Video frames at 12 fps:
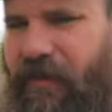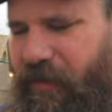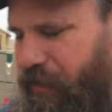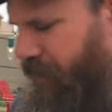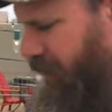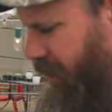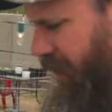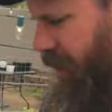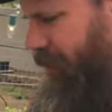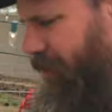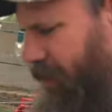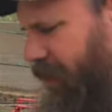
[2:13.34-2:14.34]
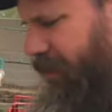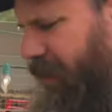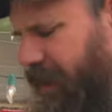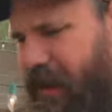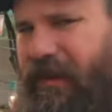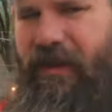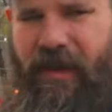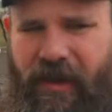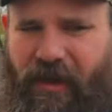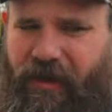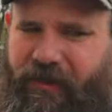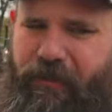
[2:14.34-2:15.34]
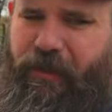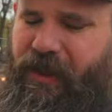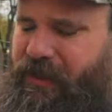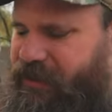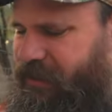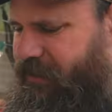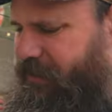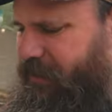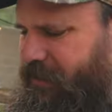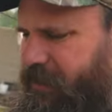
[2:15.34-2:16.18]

So I'm pretty happy about that. Our spinach is